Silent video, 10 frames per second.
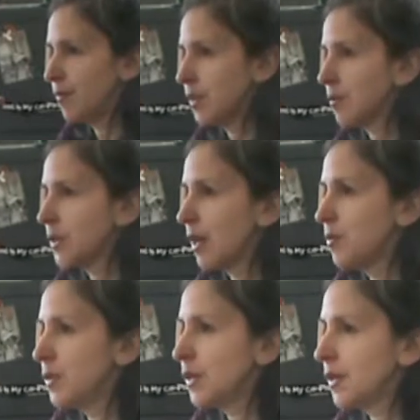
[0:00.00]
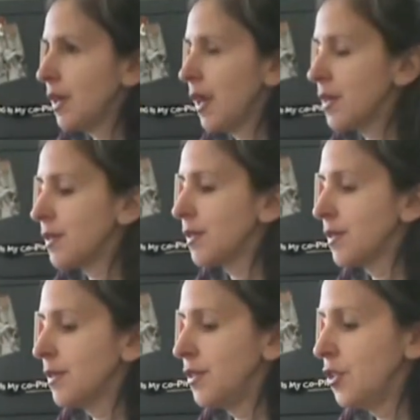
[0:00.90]
sometimes has
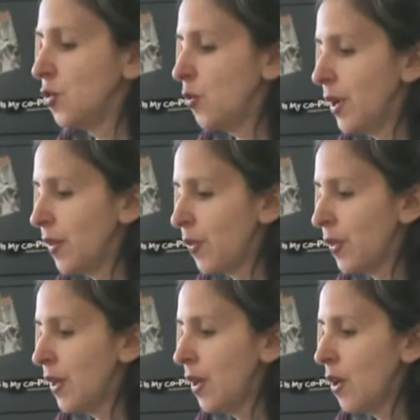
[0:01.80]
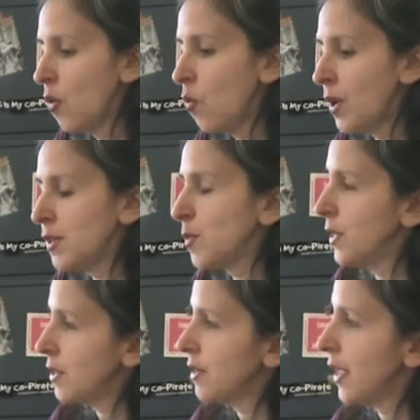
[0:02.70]
to do with what has been
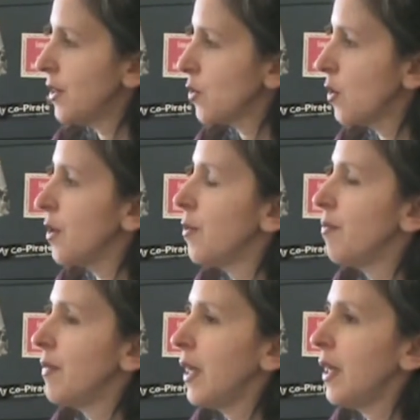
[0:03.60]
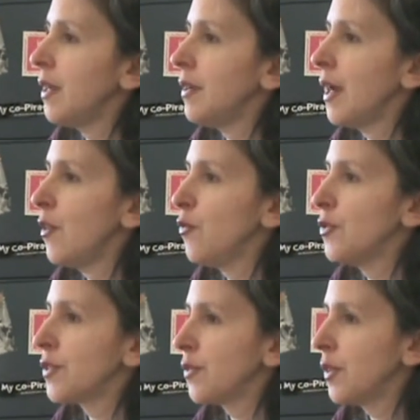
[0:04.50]
the status quo, and I've
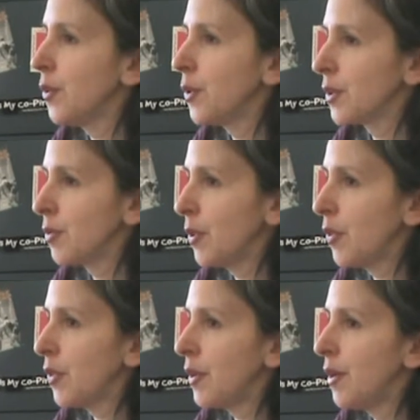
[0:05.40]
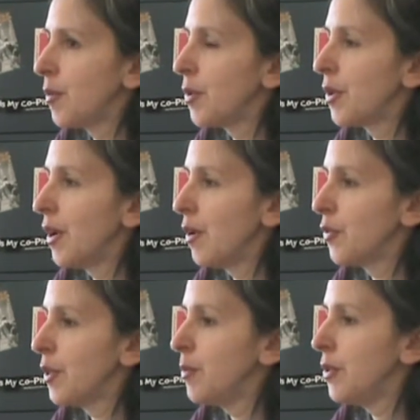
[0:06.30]
certainly worked with a number of
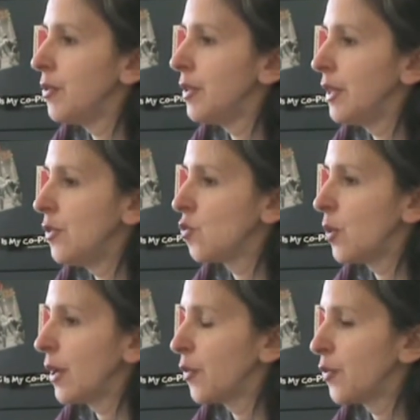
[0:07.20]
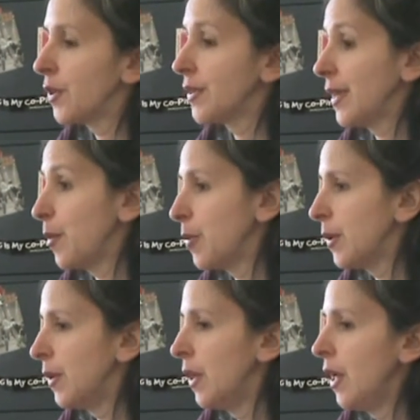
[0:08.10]
communities where, for
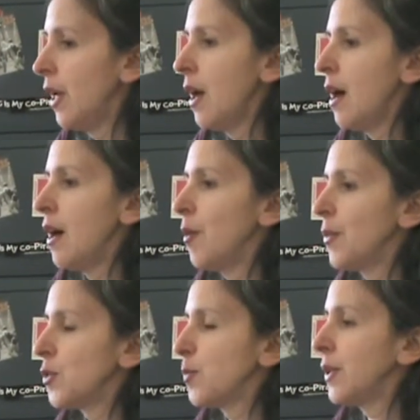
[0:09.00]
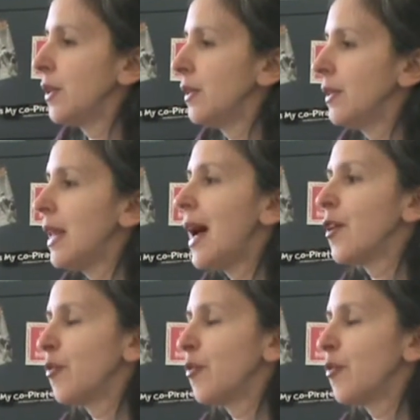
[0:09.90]
example, there's been a lot